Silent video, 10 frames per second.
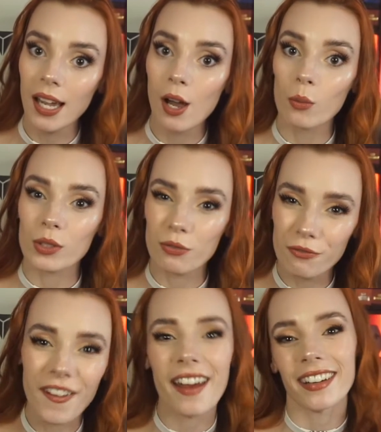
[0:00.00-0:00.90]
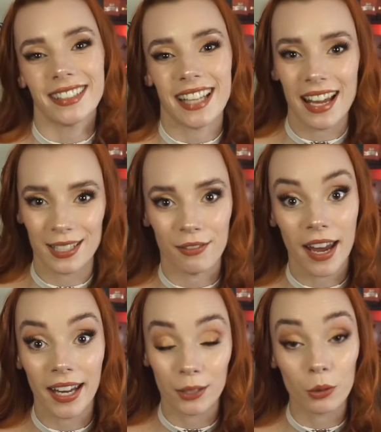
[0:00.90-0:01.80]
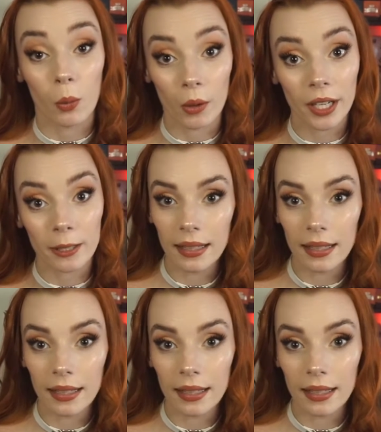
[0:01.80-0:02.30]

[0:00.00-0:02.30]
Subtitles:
was very satisfying and rewarding.